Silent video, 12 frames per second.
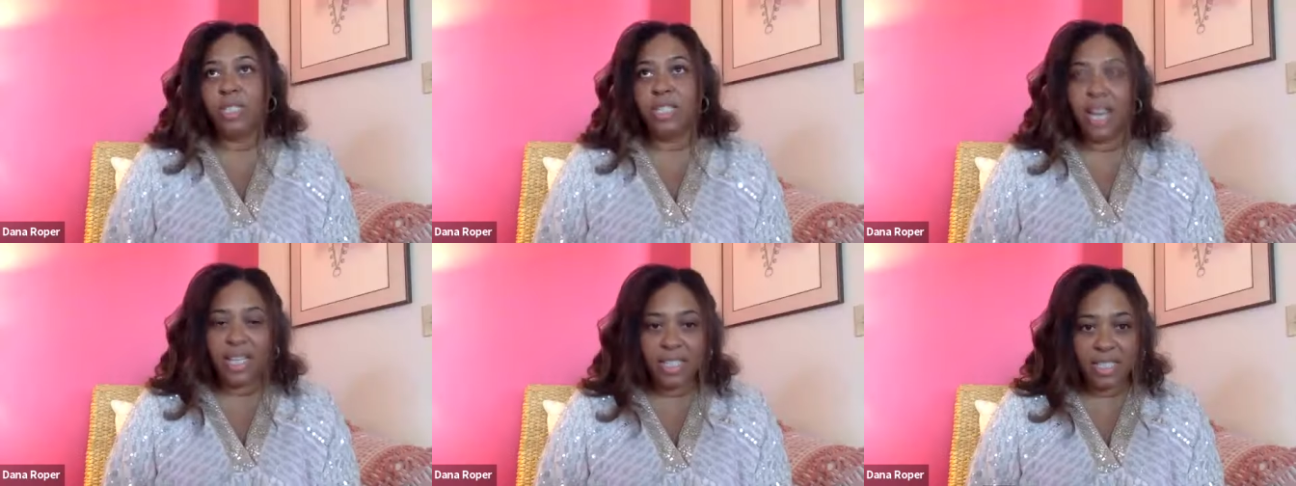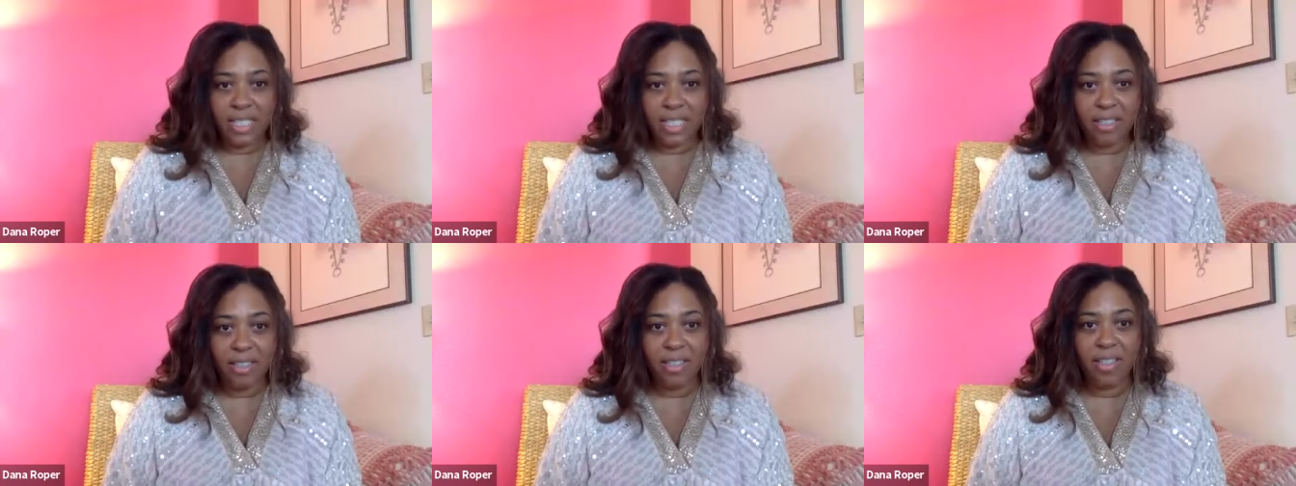
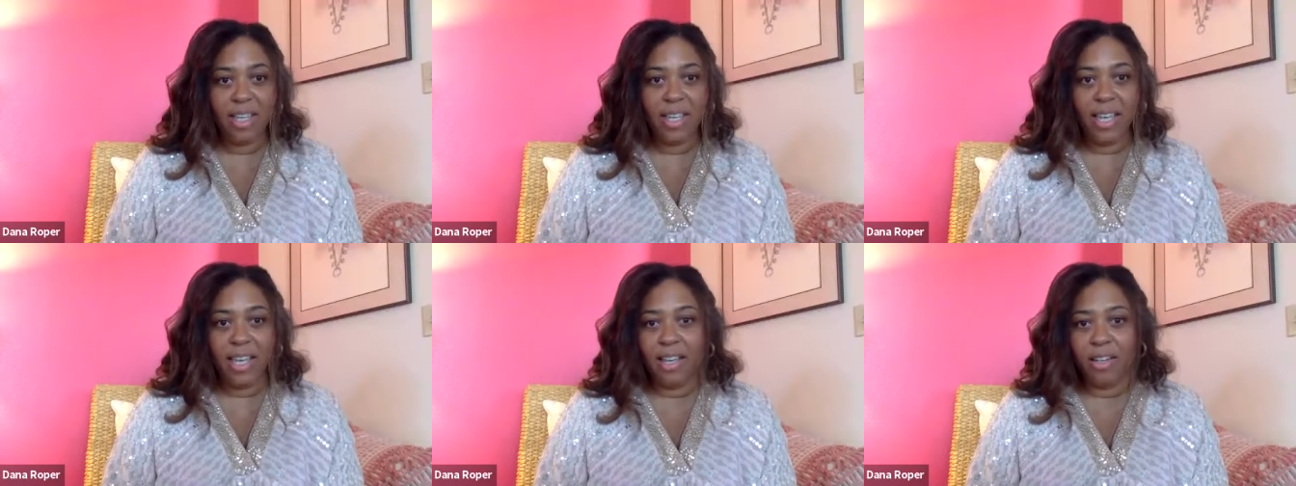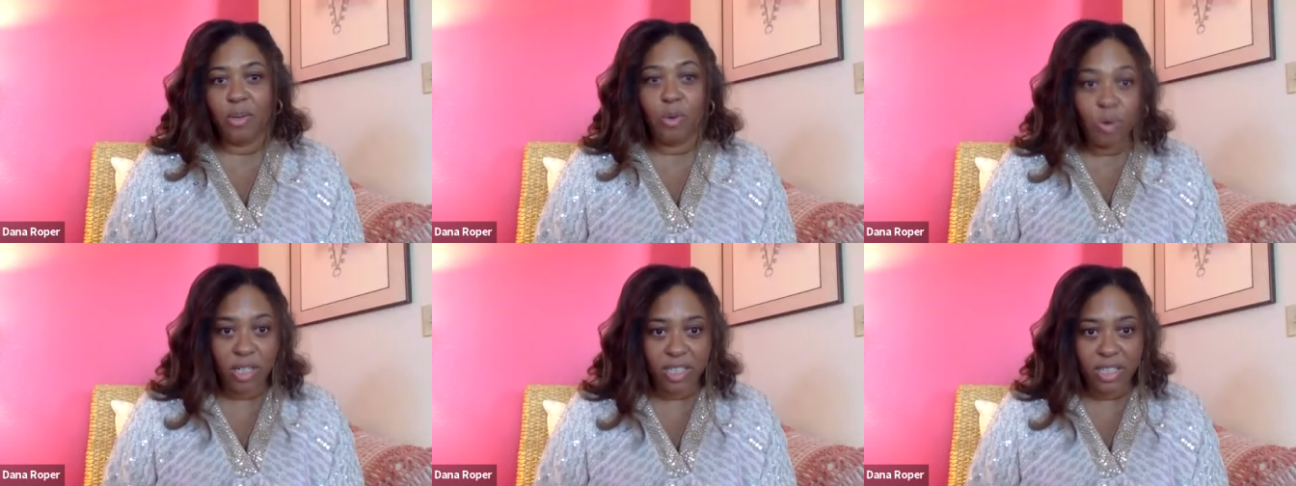tested and
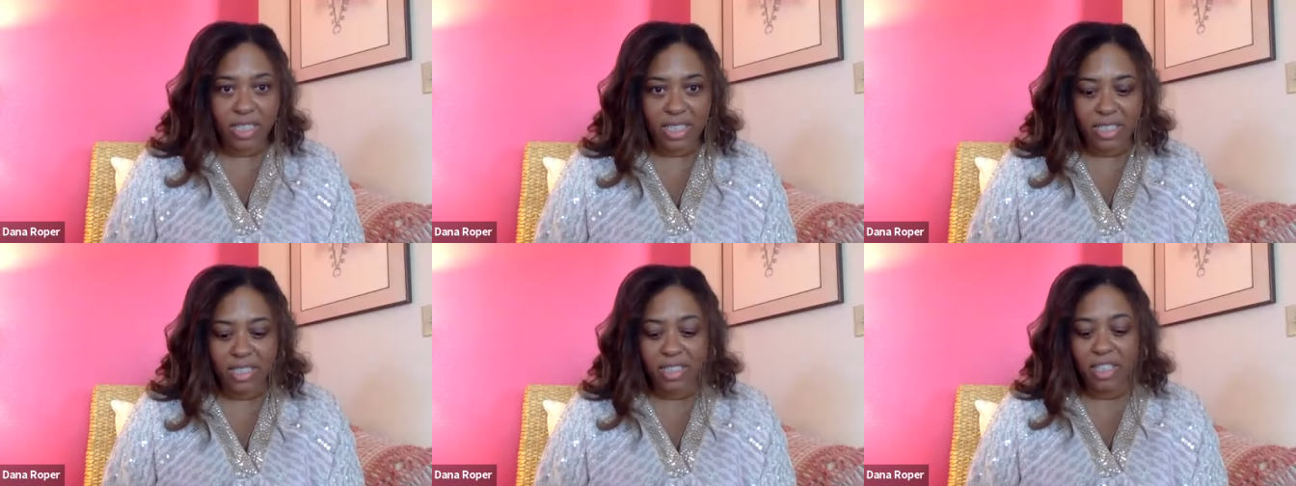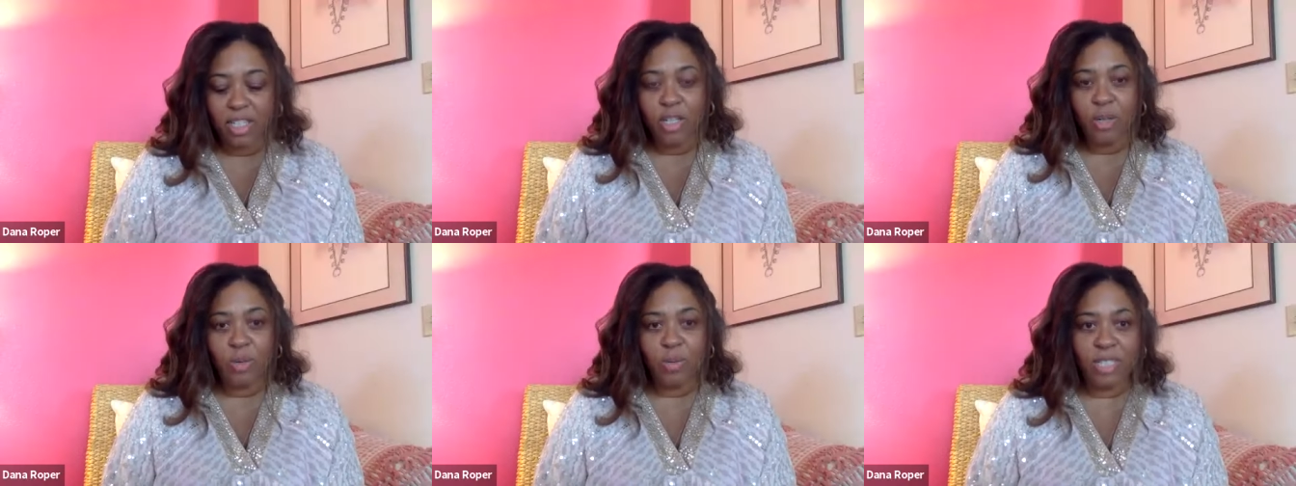quarantined,
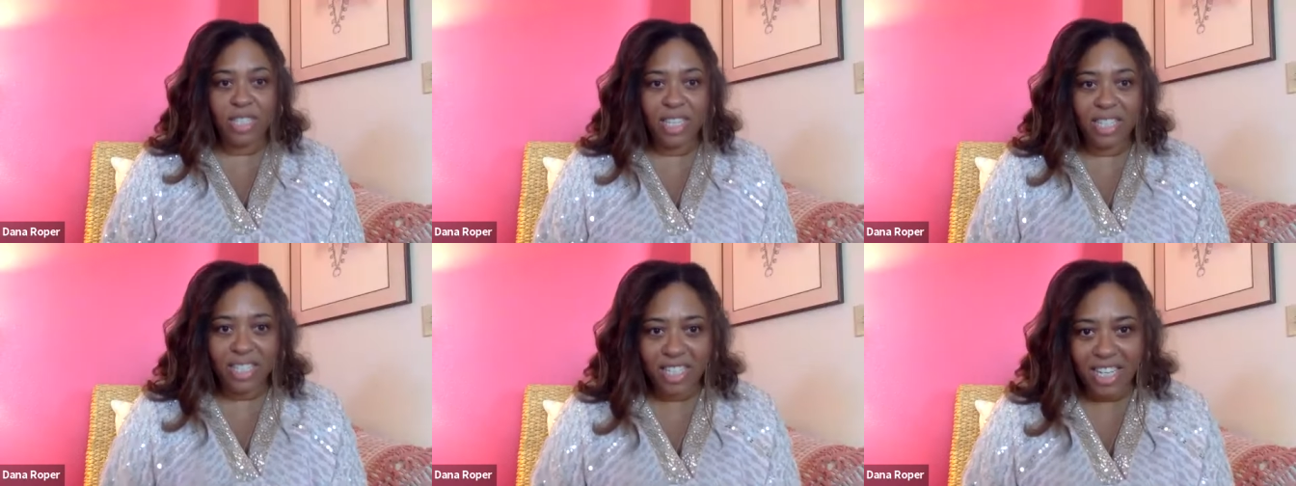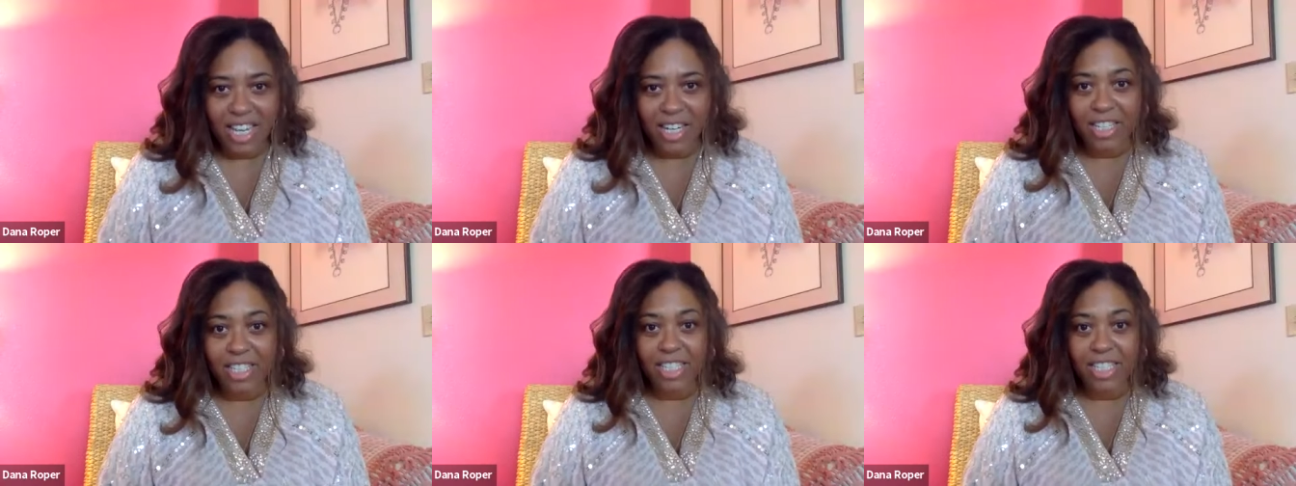was tested again
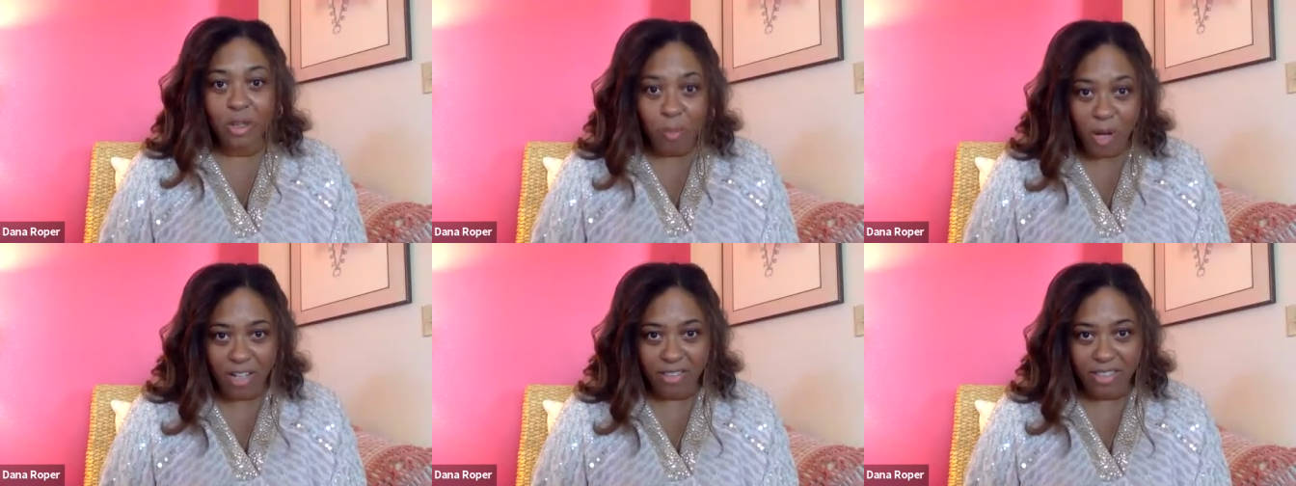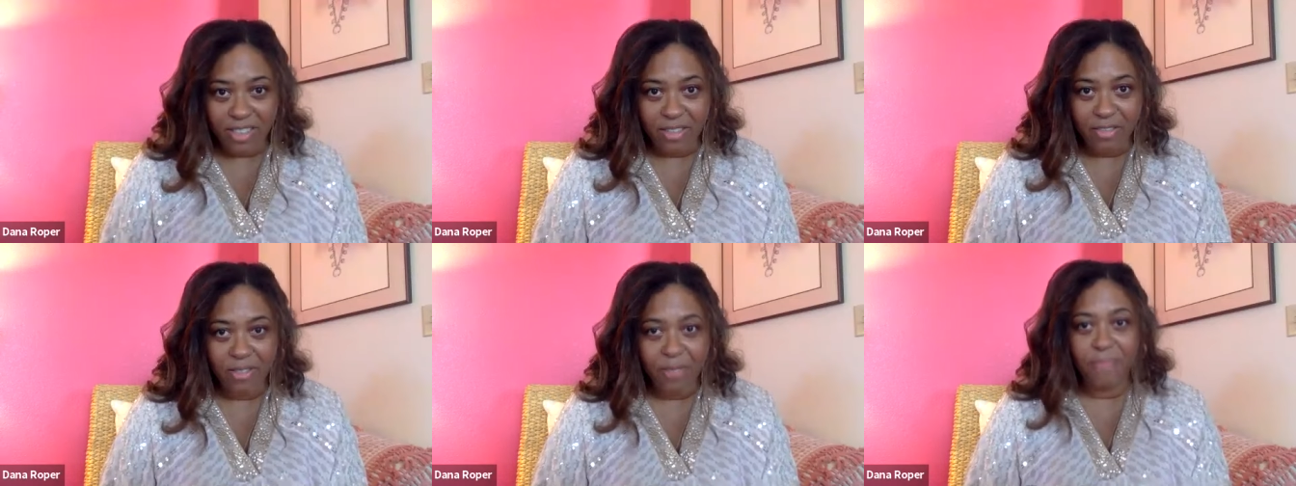and still positive.